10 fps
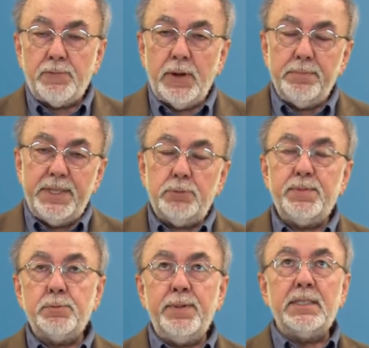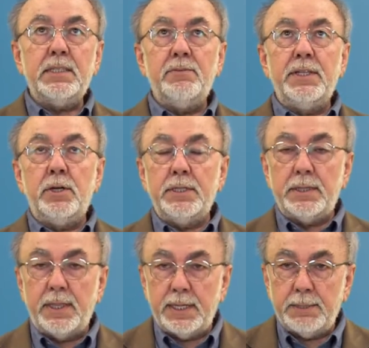From this perspective,
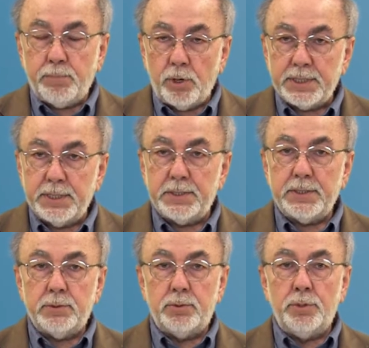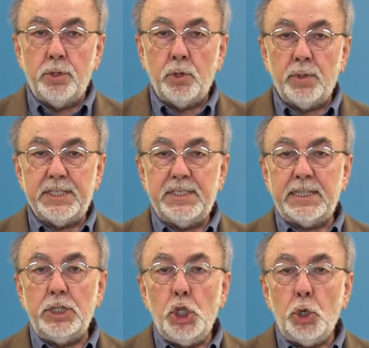another thing important to know is
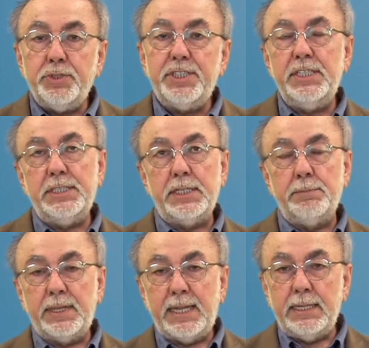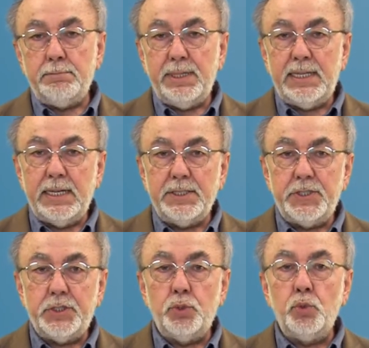that no system can be
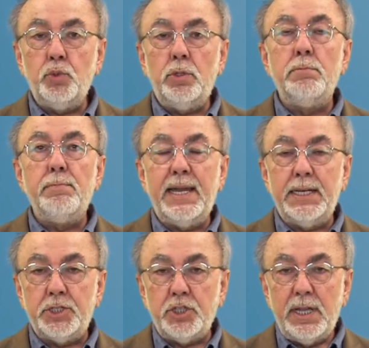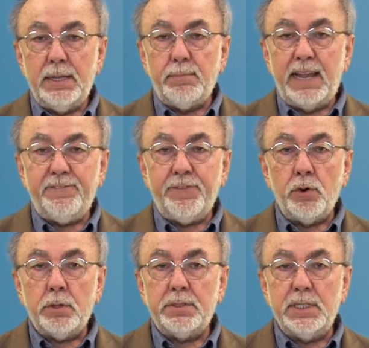understood or managed by
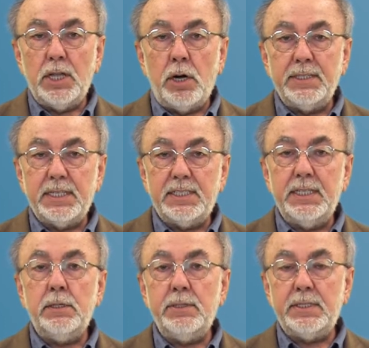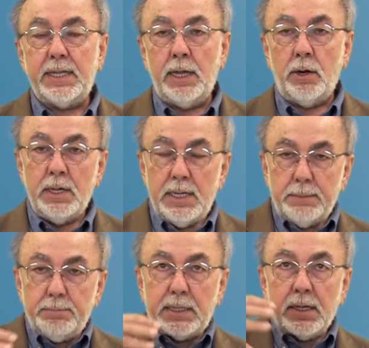focusing on a single scale
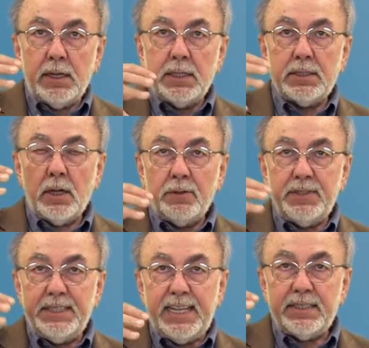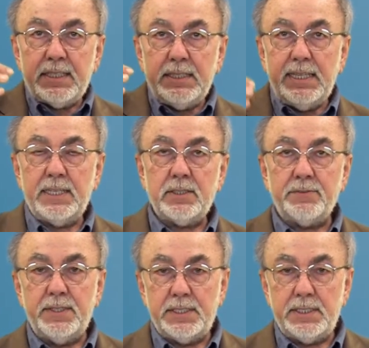because of the nestedness
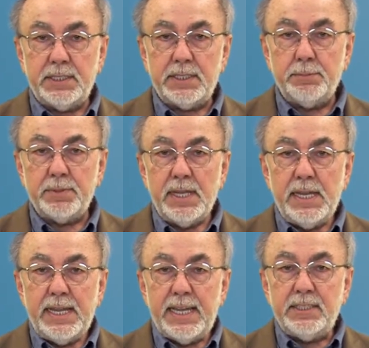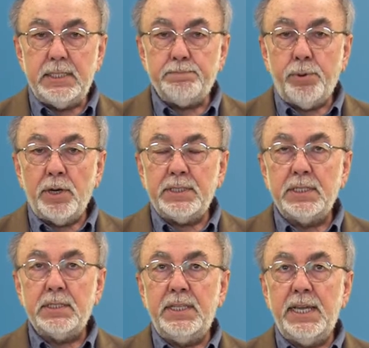of the systems. It's
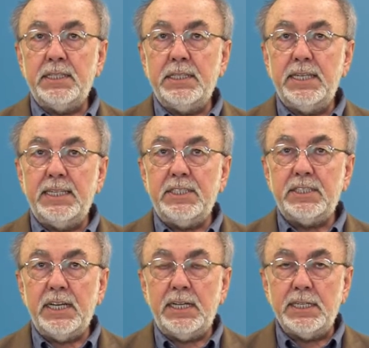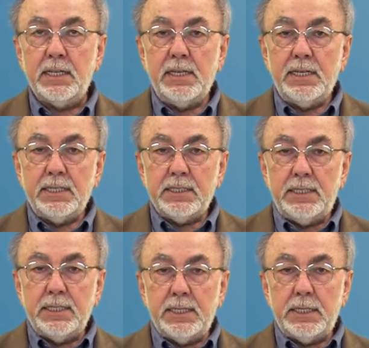important that in any study,
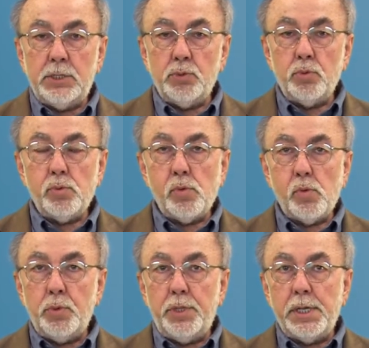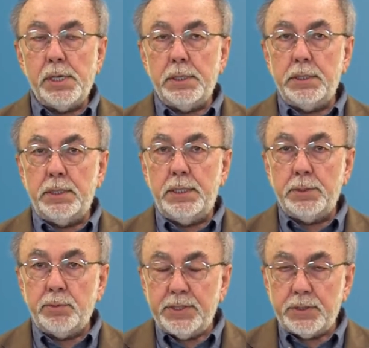the, you, the,
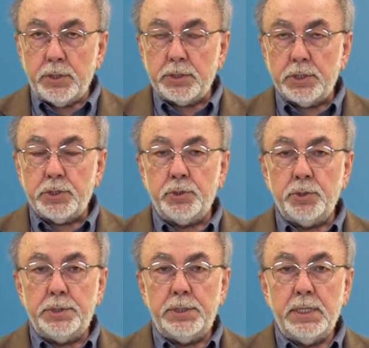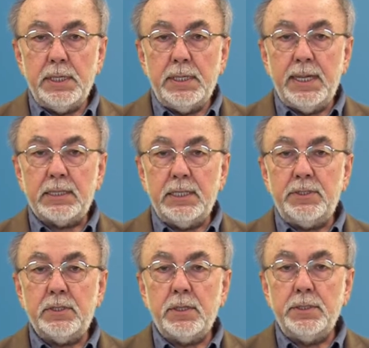the researcher should at
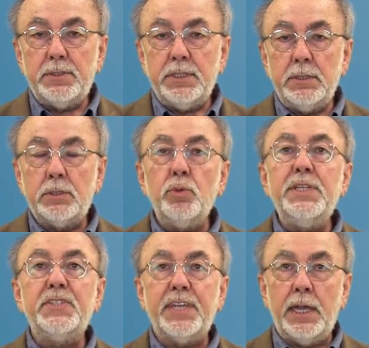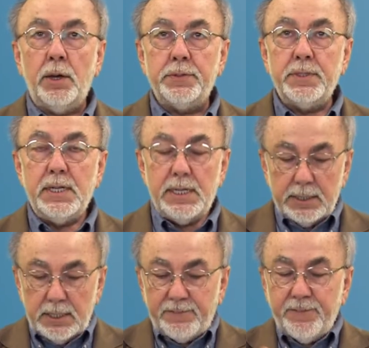least consider three scales,
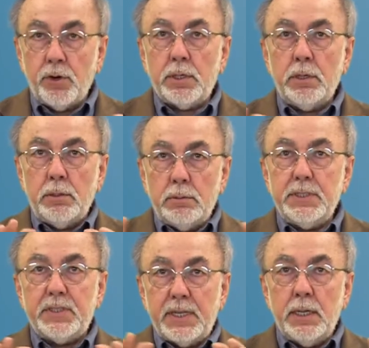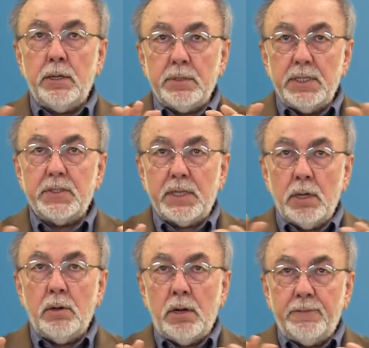the focal scale, the
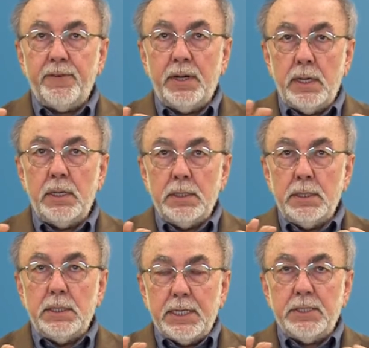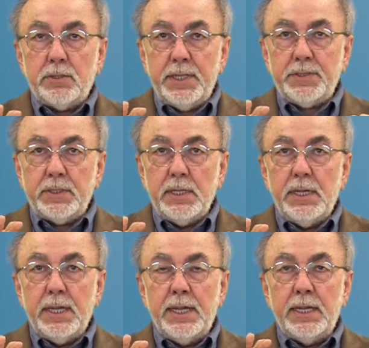scale of uh, interest,
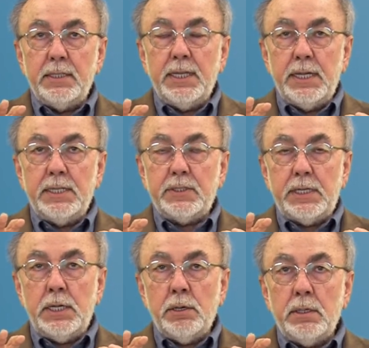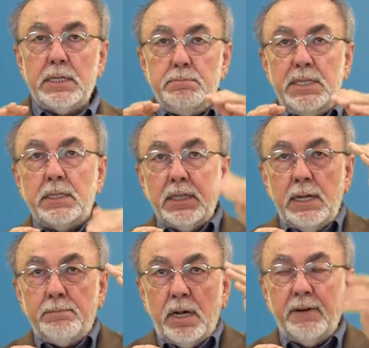and the scale immediately
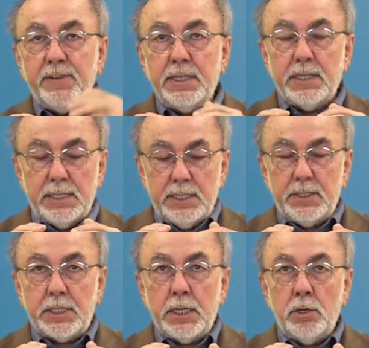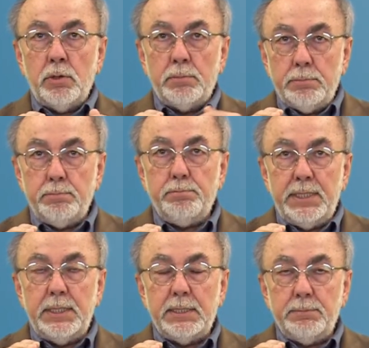above it, and the scale
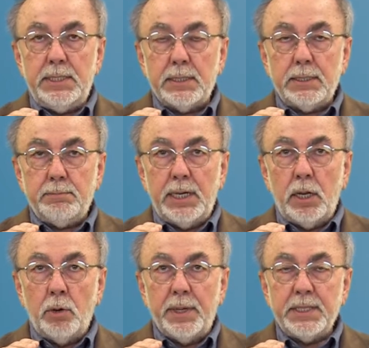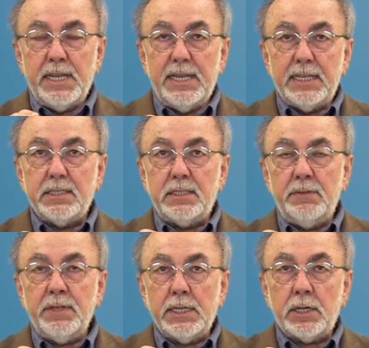immediately below it. In
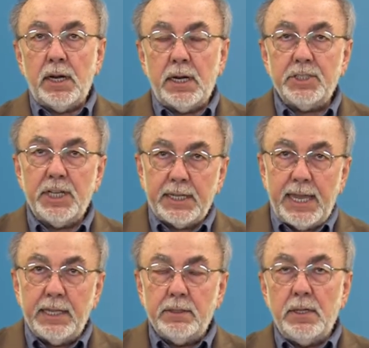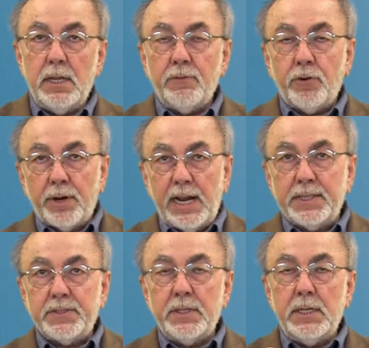civic ecology, again, for
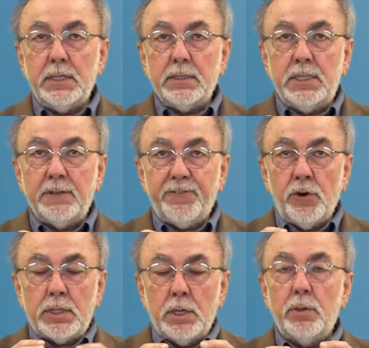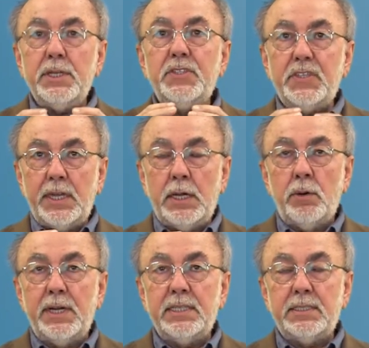us, the focal
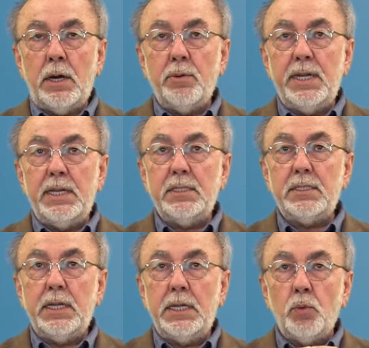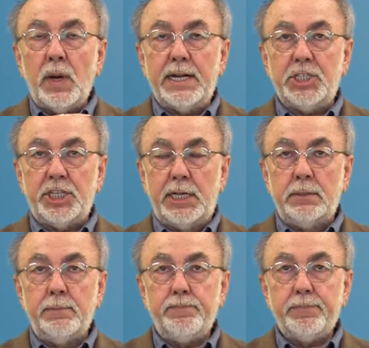scale is always a watershed.